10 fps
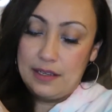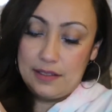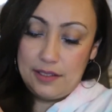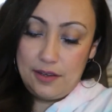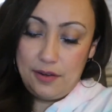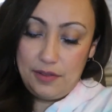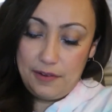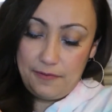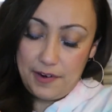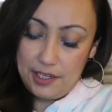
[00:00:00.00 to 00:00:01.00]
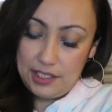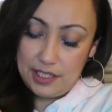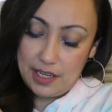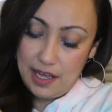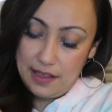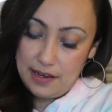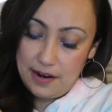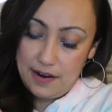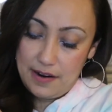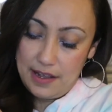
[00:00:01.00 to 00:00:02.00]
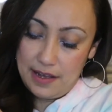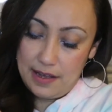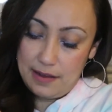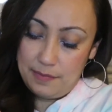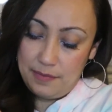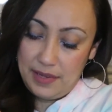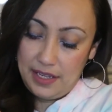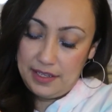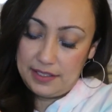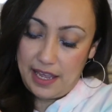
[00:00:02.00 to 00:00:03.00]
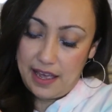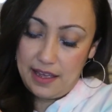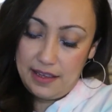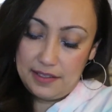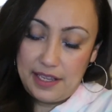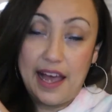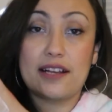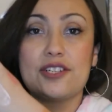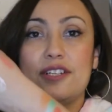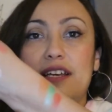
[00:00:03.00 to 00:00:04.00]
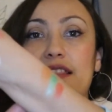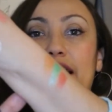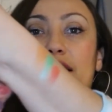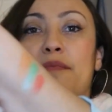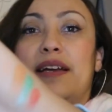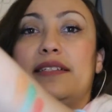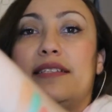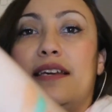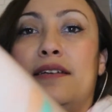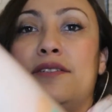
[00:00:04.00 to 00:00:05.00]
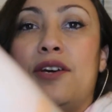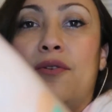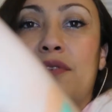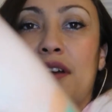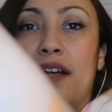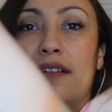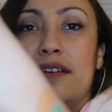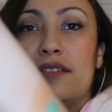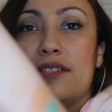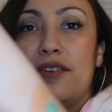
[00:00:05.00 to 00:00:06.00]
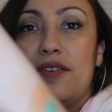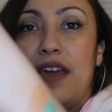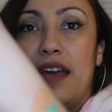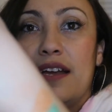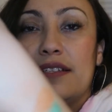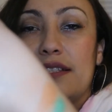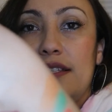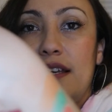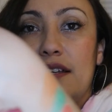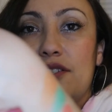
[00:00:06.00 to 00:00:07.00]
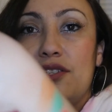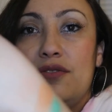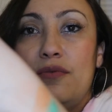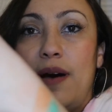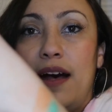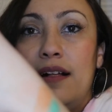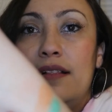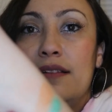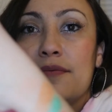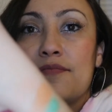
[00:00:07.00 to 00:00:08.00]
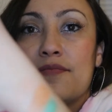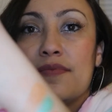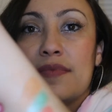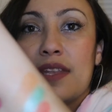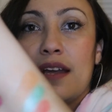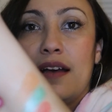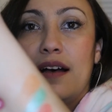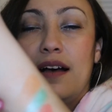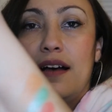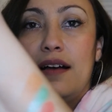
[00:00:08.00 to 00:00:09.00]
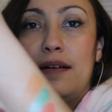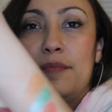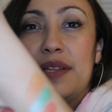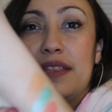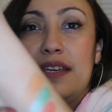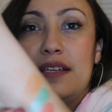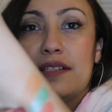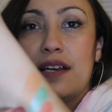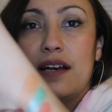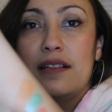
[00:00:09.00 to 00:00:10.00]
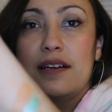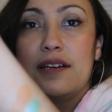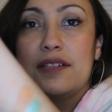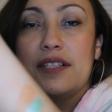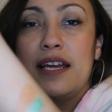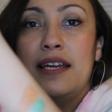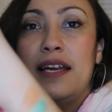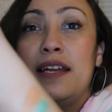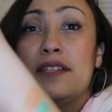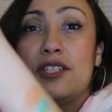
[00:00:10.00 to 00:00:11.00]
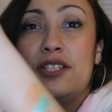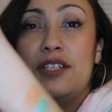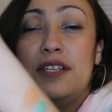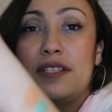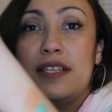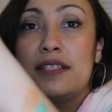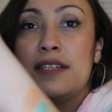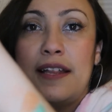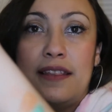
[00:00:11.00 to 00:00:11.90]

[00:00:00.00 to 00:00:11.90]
So the first color is actually like my skin tone color, so you can't see it too well. But these colors, and it's not